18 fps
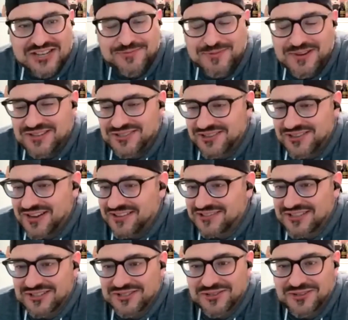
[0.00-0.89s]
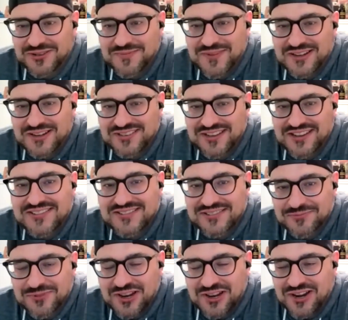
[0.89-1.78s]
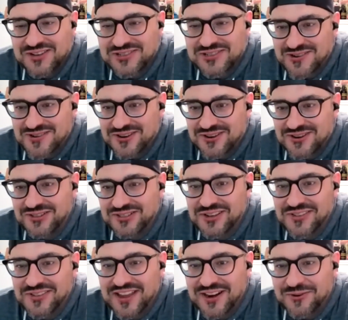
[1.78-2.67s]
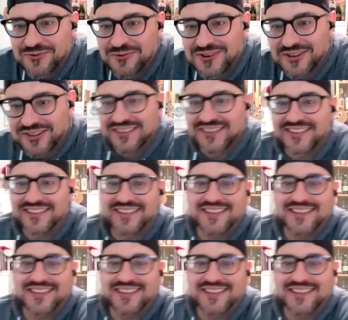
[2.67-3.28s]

HP sauce. That totally makes sense. We got to start calling you that at work.